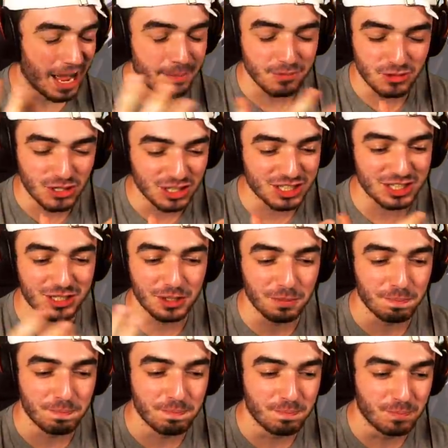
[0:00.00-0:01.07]
I'm just
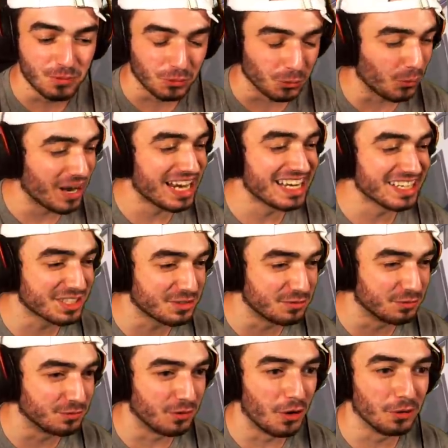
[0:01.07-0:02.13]
the greatest
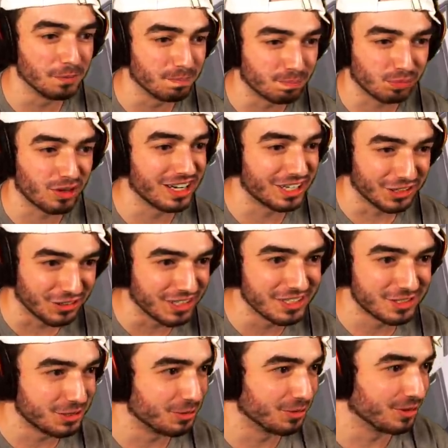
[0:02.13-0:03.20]
vault breaker
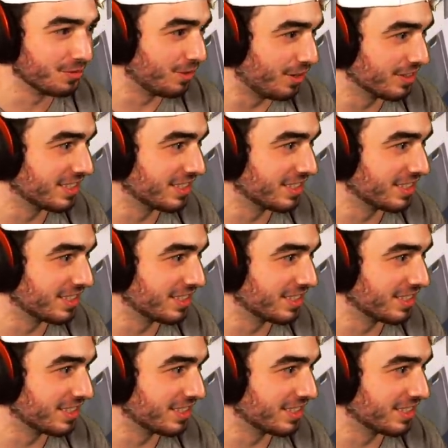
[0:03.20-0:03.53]
tour of all